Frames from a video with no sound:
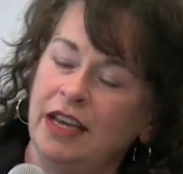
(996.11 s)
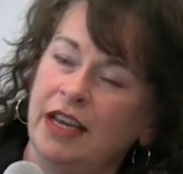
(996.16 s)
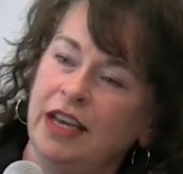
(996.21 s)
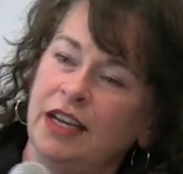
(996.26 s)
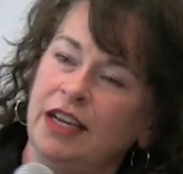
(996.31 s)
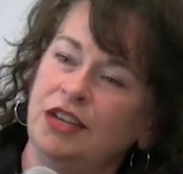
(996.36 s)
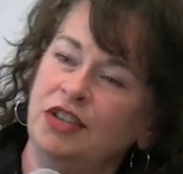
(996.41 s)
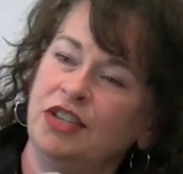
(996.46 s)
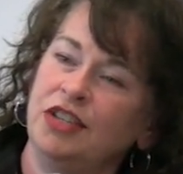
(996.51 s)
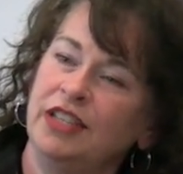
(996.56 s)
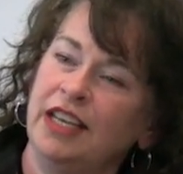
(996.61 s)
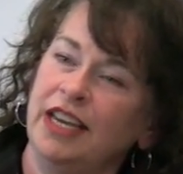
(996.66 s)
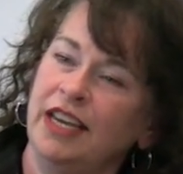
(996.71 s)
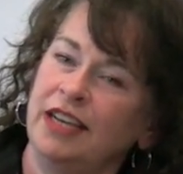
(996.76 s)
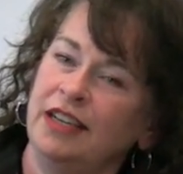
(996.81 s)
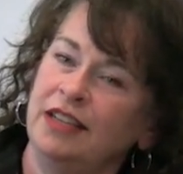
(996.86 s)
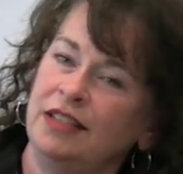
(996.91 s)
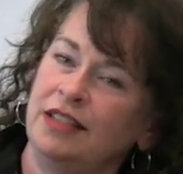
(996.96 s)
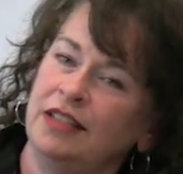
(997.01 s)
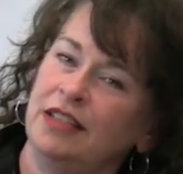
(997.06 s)
and it just
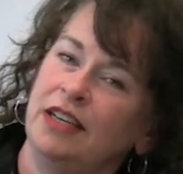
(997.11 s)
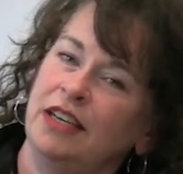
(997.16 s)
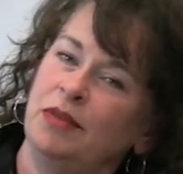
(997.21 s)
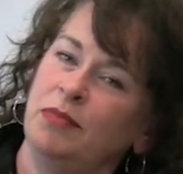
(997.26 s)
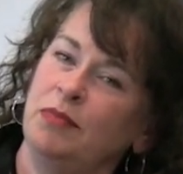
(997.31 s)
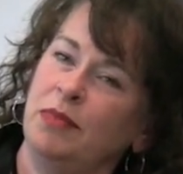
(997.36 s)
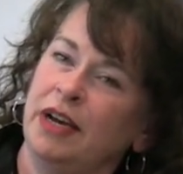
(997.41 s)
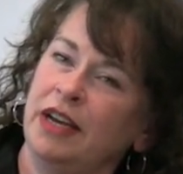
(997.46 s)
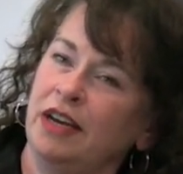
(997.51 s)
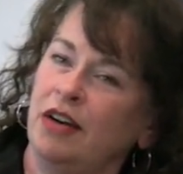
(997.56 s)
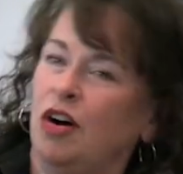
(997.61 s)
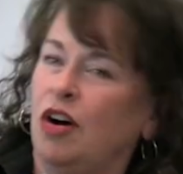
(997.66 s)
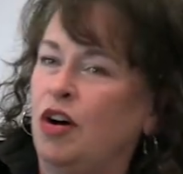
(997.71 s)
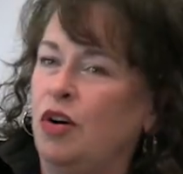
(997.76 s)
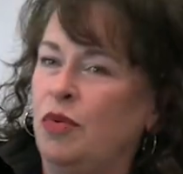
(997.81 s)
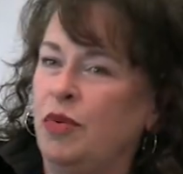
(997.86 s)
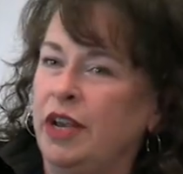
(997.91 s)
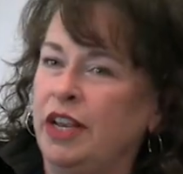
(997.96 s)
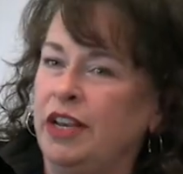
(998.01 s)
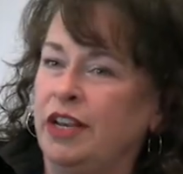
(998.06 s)
hangs in my
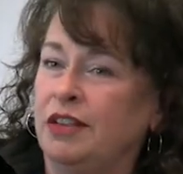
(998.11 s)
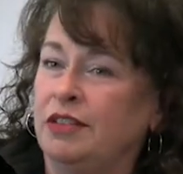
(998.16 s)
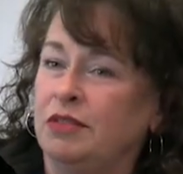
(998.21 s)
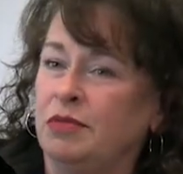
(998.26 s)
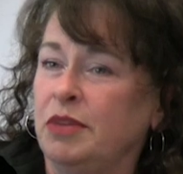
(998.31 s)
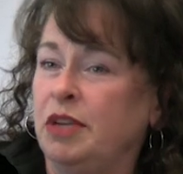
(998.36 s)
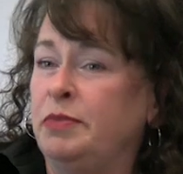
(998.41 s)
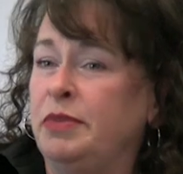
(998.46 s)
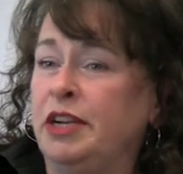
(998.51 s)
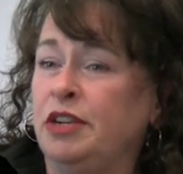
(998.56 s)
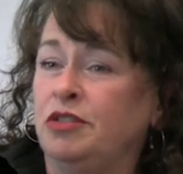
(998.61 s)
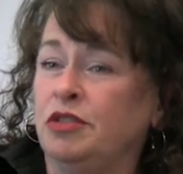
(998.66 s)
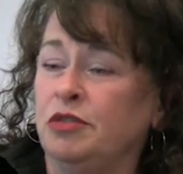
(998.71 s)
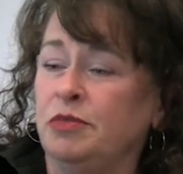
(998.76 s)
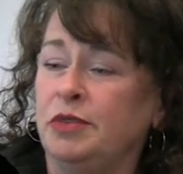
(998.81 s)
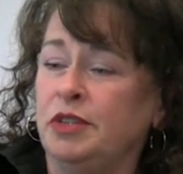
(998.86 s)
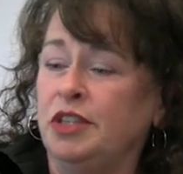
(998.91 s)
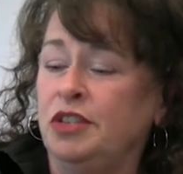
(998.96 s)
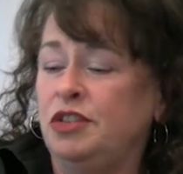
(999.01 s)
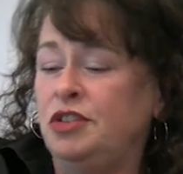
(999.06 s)
hallway next to my
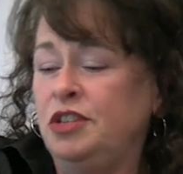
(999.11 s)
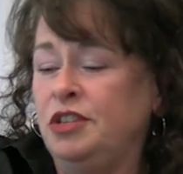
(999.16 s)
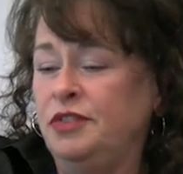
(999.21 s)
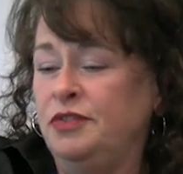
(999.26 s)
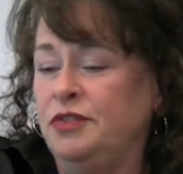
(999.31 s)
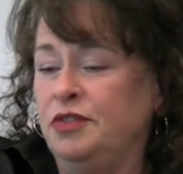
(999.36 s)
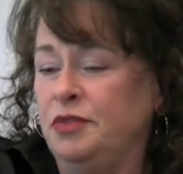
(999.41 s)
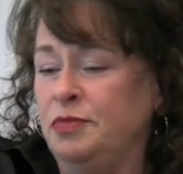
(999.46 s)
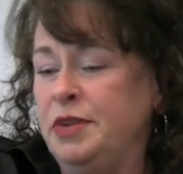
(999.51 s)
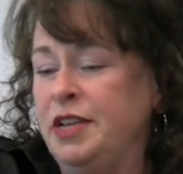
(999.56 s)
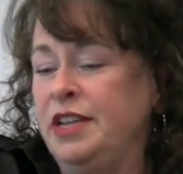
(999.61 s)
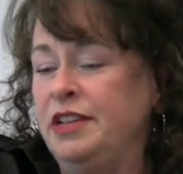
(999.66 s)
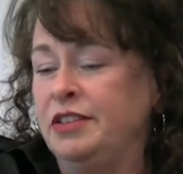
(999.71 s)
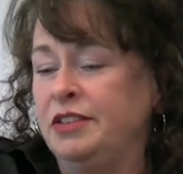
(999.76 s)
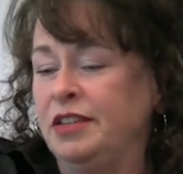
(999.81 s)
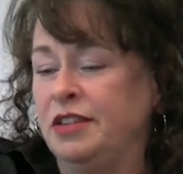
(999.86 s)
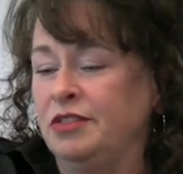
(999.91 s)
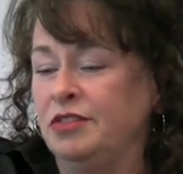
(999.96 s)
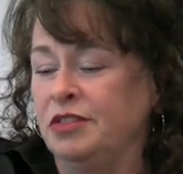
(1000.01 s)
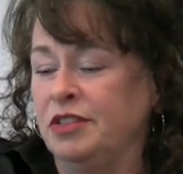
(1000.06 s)
bedroom, and it's just for me,
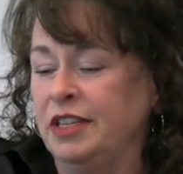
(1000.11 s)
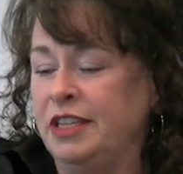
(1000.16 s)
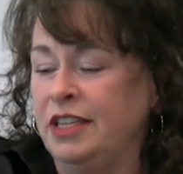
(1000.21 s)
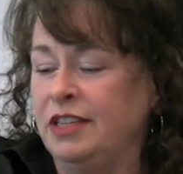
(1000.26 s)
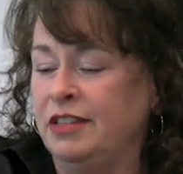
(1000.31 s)
essentially.